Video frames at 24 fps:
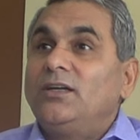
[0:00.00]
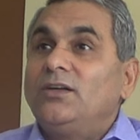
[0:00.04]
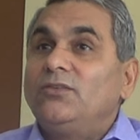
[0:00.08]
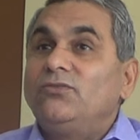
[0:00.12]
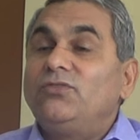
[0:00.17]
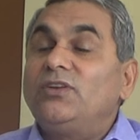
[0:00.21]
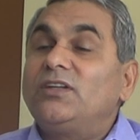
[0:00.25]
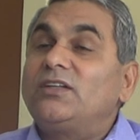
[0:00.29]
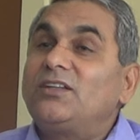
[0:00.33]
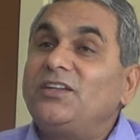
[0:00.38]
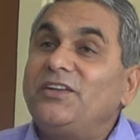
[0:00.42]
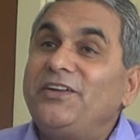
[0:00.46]

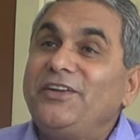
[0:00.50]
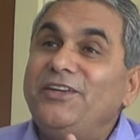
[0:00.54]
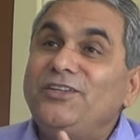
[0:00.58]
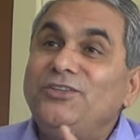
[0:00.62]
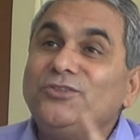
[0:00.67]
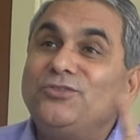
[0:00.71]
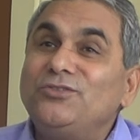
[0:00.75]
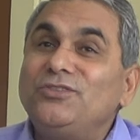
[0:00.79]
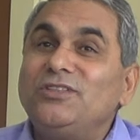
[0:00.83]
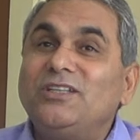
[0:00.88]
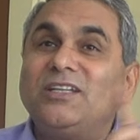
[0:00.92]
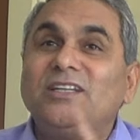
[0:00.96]
where trade
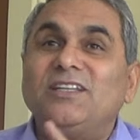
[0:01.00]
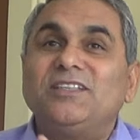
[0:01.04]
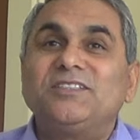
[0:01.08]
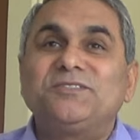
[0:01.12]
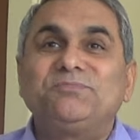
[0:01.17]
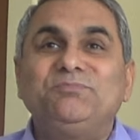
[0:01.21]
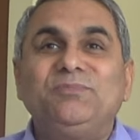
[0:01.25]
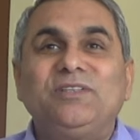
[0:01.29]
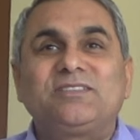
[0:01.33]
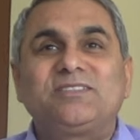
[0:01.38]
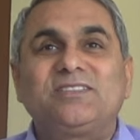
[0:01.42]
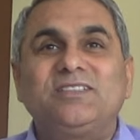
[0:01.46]
union is
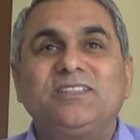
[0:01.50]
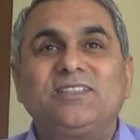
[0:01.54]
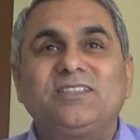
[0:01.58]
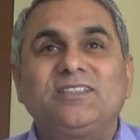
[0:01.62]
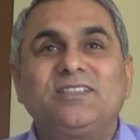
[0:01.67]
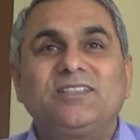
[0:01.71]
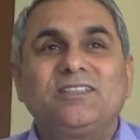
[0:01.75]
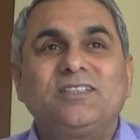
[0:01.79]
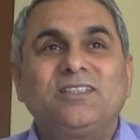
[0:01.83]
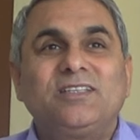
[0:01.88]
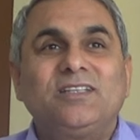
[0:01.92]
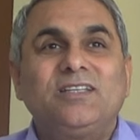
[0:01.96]

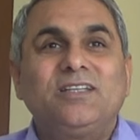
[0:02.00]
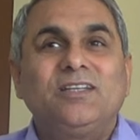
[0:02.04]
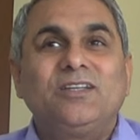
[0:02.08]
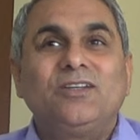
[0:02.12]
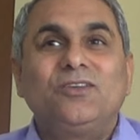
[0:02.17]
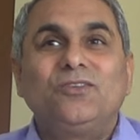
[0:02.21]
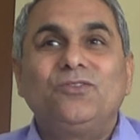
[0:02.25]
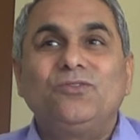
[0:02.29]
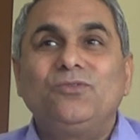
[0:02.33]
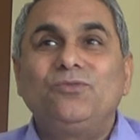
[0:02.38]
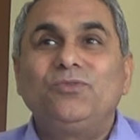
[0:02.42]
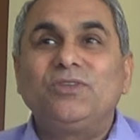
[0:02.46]
missing,
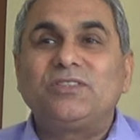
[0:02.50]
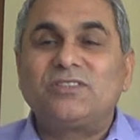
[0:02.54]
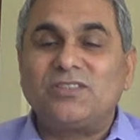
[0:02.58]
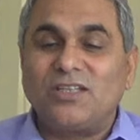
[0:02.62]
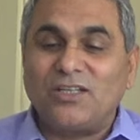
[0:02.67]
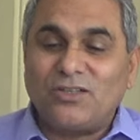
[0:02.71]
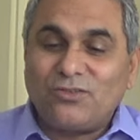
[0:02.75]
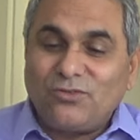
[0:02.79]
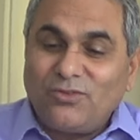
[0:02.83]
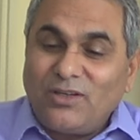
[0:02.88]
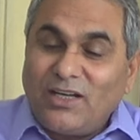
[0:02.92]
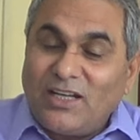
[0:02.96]
which
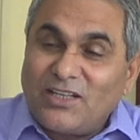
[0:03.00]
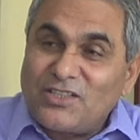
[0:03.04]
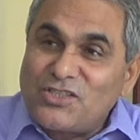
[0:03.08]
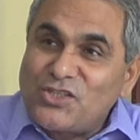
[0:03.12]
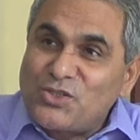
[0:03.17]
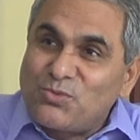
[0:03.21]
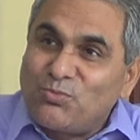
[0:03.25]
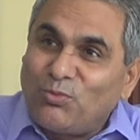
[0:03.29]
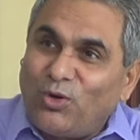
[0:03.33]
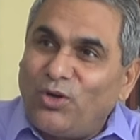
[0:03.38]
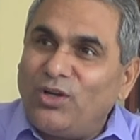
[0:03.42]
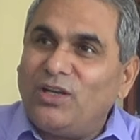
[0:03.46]
requires
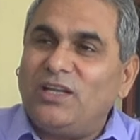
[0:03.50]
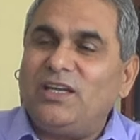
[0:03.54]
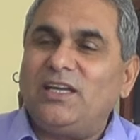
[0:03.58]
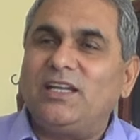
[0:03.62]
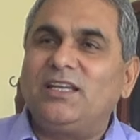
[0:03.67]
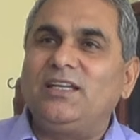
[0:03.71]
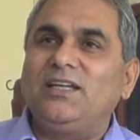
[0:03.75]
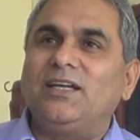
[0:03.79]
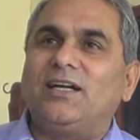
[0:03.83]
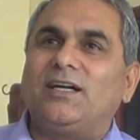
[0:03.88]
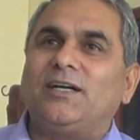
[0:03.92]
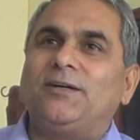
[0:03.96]
small
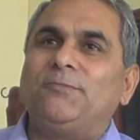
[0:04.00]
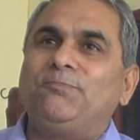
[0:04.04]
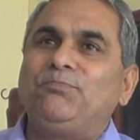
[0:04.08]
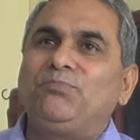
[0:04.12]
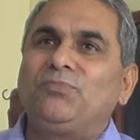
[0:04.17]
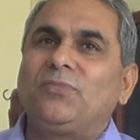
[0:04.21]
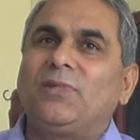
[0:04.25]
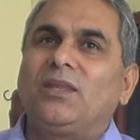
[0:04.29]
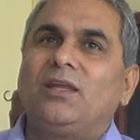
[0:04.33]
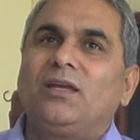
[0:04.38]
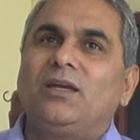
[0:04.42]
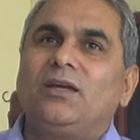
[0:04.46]
area,
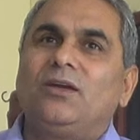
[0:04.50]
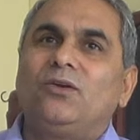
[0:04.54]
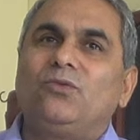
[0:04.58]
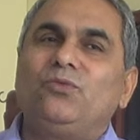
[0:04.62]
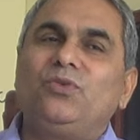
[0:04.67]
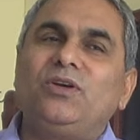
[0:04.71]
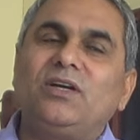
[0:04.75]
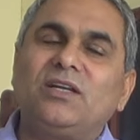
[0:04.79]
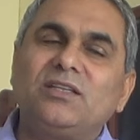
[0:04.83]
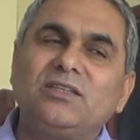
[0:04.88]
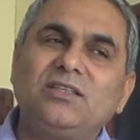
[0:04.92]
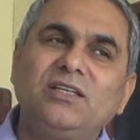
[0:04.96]

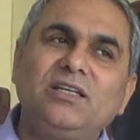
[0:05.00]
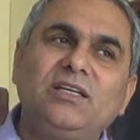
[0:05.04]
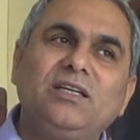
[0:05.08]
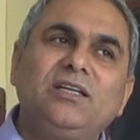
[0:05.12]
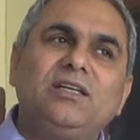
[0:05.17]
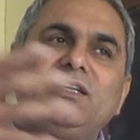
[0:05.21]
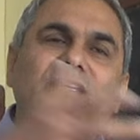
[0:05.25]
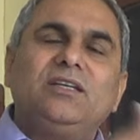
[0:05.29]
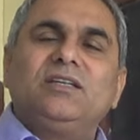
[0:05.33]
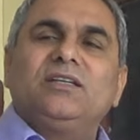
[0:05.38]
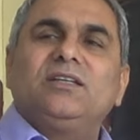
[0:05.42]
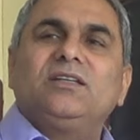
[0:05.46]
where
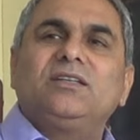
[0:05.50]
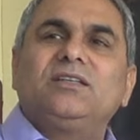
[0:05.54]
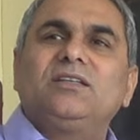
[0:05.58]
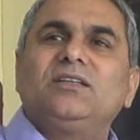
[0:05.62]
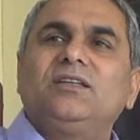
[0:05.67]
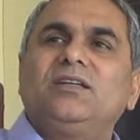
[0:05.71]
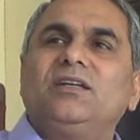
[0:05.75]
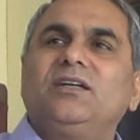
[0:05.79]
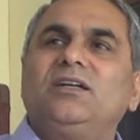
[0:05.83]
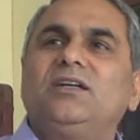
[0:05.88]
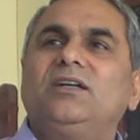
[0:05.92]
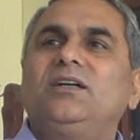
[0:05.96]
they
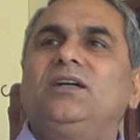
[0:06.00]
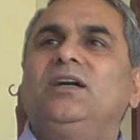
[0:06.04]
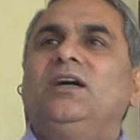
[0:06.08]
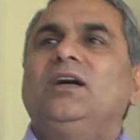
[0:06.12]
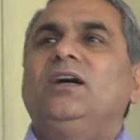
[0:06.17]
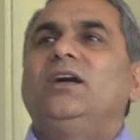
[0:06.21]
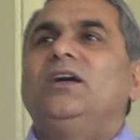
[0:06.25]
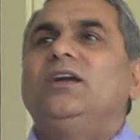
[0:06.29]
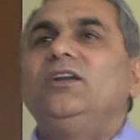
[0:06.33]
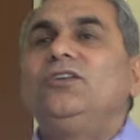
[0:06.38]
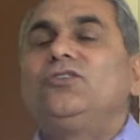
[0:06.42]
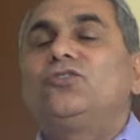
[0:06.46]

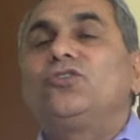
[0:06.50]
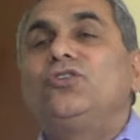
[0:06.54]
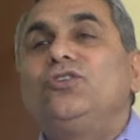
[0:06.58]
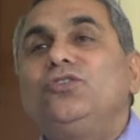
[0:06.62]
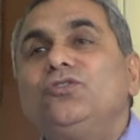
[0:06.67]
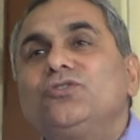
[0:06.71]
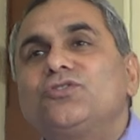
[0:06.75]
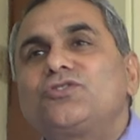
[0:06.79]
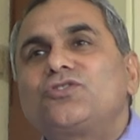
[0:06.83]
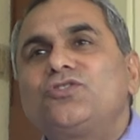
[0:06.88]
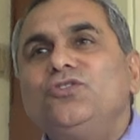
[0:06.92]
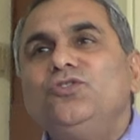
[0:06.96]

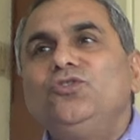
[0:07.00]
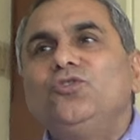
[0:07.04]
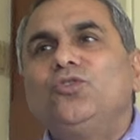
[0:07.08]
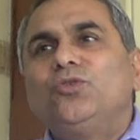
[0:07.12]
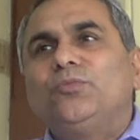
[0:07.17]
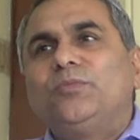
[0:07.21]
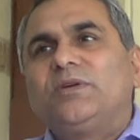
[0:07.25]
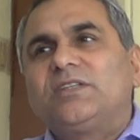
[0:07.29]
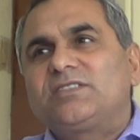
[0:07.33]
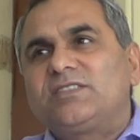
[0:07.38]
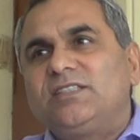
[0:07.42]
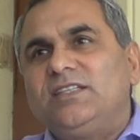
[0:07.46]
introduced new
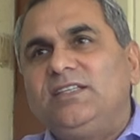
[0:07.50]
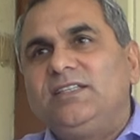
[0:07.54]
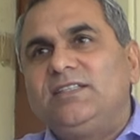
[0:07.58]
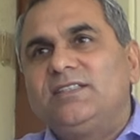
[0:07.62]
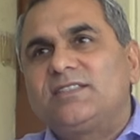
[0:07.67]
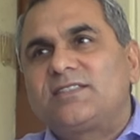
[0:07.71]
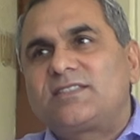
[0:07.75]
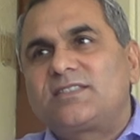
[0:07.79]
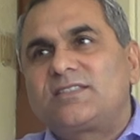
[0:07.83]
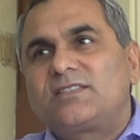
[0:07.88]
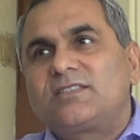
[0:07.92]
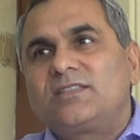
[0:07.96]

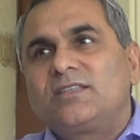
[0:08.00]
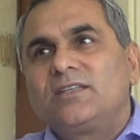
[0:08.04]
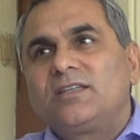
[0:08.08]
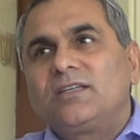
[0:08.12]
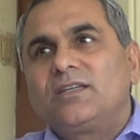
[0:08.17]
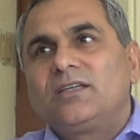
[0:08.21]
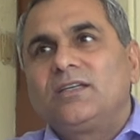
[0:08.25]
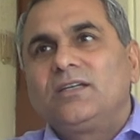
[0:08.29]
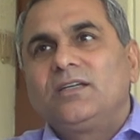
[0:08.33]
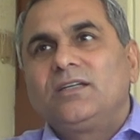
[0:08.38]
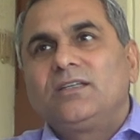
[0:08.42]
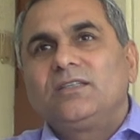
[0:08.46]
machines.
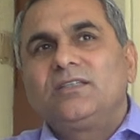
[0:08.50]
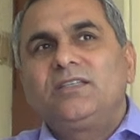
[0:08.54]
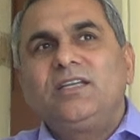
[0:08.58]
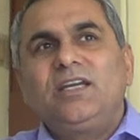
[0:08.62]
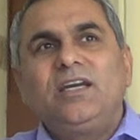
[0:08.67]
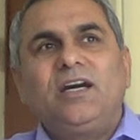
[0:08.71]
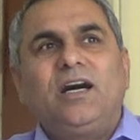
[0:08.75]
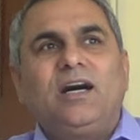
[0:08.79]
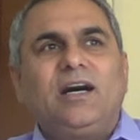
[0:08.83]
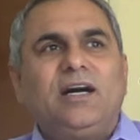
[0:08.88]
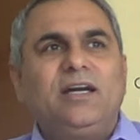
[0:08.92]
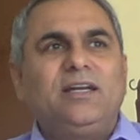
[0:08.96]
They
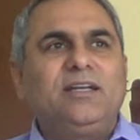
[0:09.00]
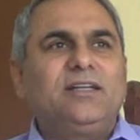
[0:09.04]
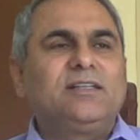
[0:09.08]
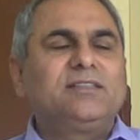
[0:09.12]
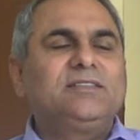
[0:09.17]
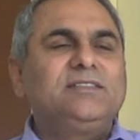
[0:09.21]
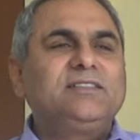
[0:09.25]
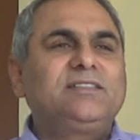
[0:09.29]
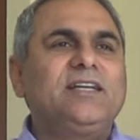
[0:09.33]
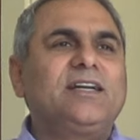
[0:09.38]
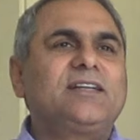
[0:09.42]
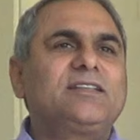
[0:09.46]
hired
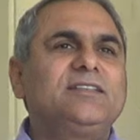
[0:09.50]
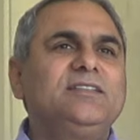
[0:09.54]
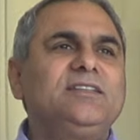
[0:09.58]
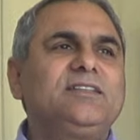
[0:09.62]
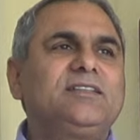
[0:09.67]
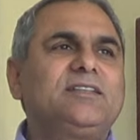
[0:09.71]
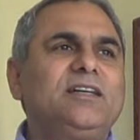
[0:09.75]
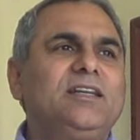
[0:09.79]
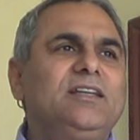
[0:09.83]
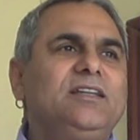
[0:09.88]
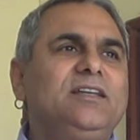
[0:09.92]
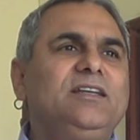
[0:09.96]
the
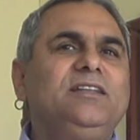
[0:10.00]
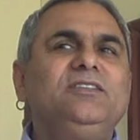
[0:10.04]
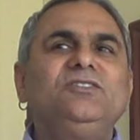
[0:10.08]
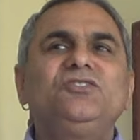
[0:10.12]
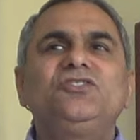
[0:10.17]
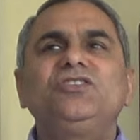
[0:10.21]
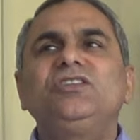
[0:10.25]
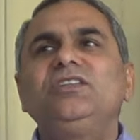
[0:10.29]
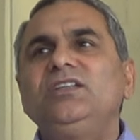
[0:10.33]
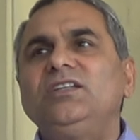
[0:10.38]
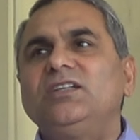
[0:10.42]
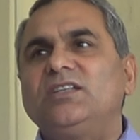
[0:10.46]
technical
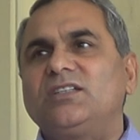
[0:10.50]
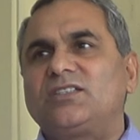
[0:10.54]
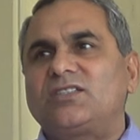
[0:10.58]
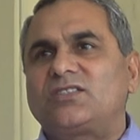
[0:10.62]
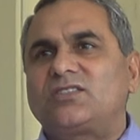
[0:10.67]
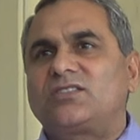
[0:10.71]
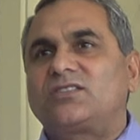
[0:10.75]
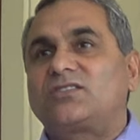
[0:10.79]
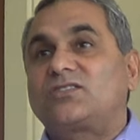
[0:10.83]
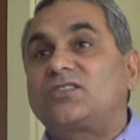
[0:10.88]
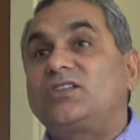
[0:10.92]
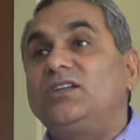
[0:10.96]
engineers,
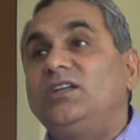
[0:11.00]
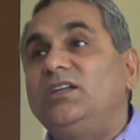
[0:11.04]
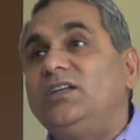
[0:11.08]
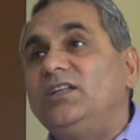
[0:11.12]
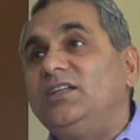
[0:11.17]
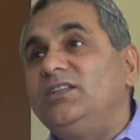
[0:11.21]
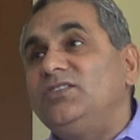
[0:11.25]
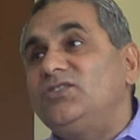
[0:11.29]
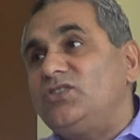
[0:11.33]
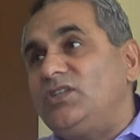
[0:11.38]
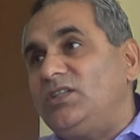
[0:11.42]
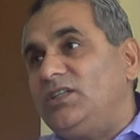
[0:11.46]
skilled
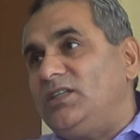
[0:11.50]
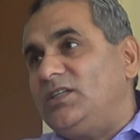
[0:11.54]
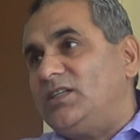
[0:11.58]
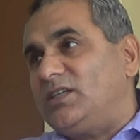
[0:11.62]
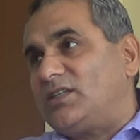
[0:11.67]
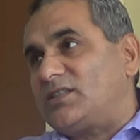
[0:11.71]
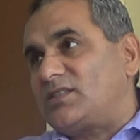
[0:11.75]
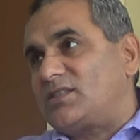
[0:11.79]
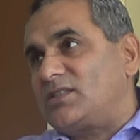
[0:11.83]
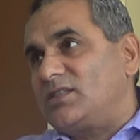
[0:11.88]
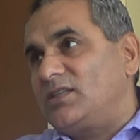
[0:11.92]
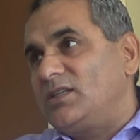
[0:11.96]

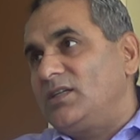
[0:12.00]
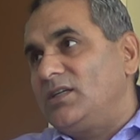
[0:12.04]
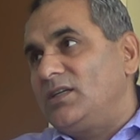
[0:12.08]
engineers.